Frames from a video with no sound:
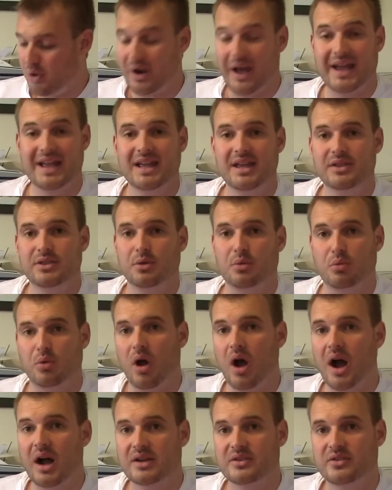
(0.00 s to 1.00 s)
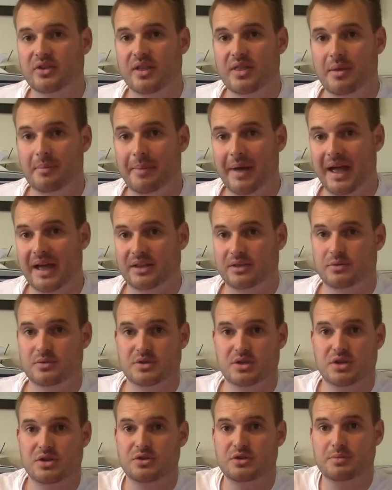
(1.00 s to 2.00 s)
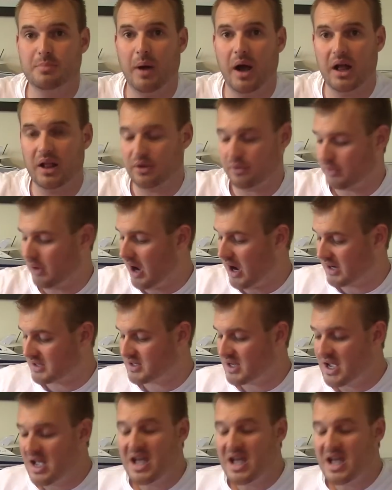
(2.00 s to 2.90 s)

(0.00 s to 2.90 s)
I hit the rocks on the bank. There was a huge pile of rocks.